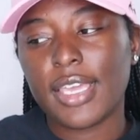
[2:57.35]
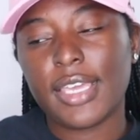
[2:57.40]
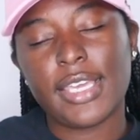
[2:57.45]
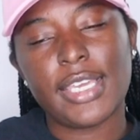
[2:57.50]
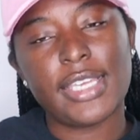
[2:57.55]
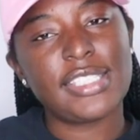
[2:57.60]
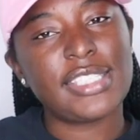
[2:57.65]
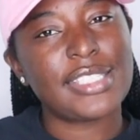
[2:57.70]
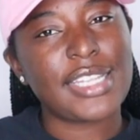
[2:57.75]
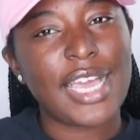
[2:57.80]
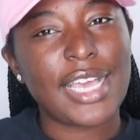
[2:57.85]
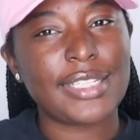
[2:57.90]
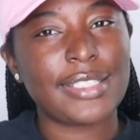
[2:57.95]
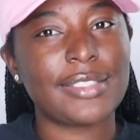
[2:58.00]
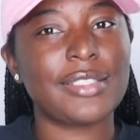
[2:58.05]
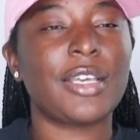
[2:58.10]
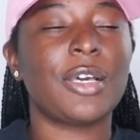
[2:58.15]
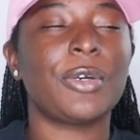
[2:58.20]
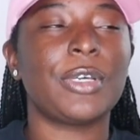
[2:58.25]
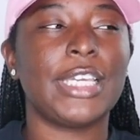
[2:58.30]
It's not
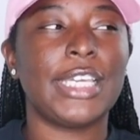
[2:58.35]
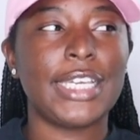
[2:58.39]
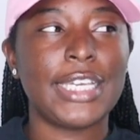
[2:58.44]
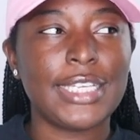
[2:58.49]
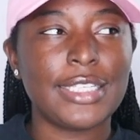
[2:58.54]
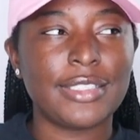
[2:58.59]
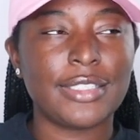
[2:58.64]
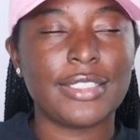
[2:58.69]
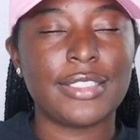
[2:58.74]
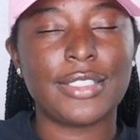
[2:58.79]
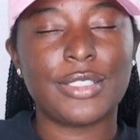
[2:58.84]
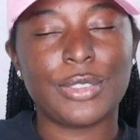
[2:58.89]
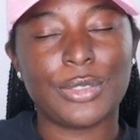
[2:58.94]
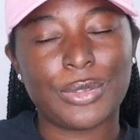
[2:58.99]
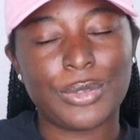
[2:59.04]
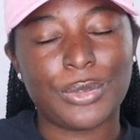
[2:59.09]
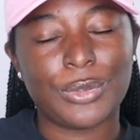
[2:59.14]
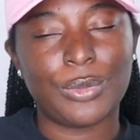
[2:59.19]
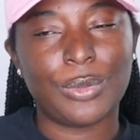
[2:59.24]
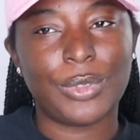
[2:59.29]
so easy
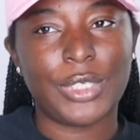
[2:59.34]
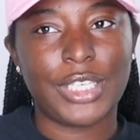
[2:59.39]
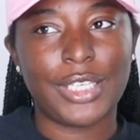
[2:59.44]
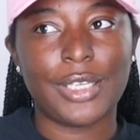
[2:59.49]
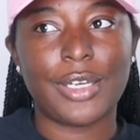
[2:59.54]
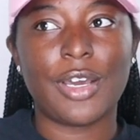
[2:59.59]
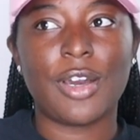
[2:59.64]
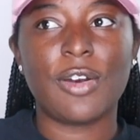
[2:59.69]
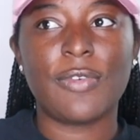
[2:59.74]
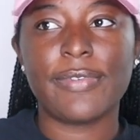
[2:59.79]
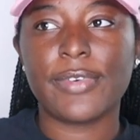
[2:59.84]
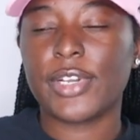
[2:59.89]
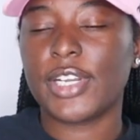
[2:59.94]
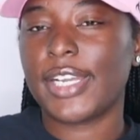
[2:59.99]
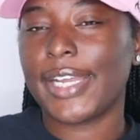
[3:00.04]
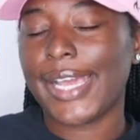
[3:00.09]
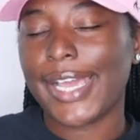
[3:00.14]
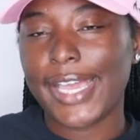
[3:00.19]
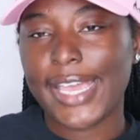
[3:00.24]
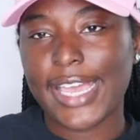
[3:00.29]
to get over
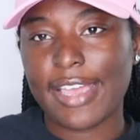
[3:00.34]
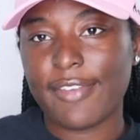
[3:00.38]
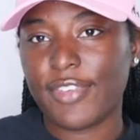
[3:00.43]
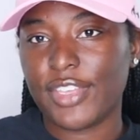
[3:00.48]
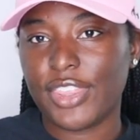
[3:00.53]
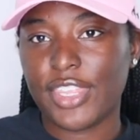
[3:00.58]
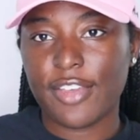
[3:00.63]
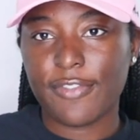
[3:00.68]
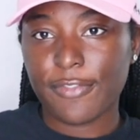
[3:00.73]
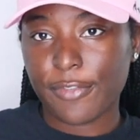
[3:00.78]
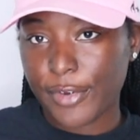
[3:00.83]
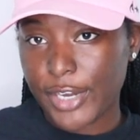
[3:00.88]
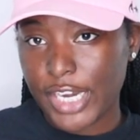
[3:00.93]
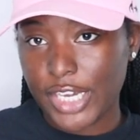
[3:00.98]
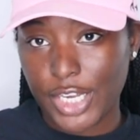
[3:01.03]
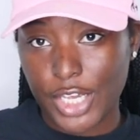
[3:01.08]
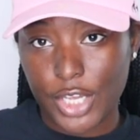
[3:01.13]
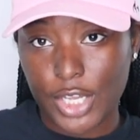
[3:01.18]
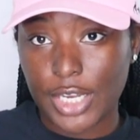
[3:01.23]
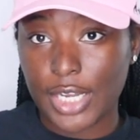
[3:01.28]
not having that friend
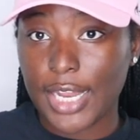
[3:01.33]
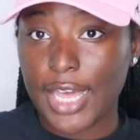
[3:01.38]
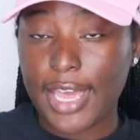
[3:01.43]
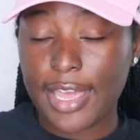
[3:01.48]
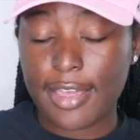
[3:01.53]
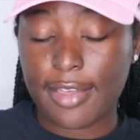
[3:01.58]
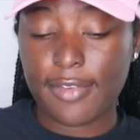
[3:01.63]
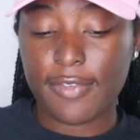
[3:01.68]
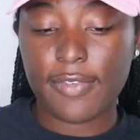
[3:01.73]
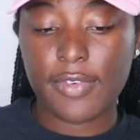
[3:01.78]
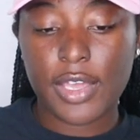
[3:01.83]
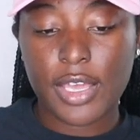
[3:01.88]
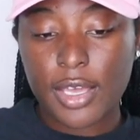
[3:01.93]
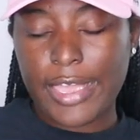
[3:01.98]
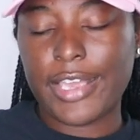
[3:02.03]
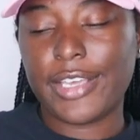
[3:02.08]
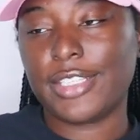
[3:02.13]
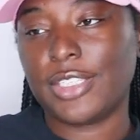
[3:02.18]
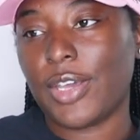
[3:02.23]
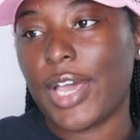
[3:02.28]
in your life.
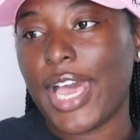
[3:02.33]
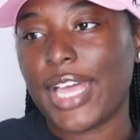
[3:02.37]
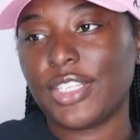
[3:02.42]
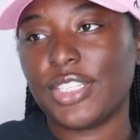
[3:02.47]
So I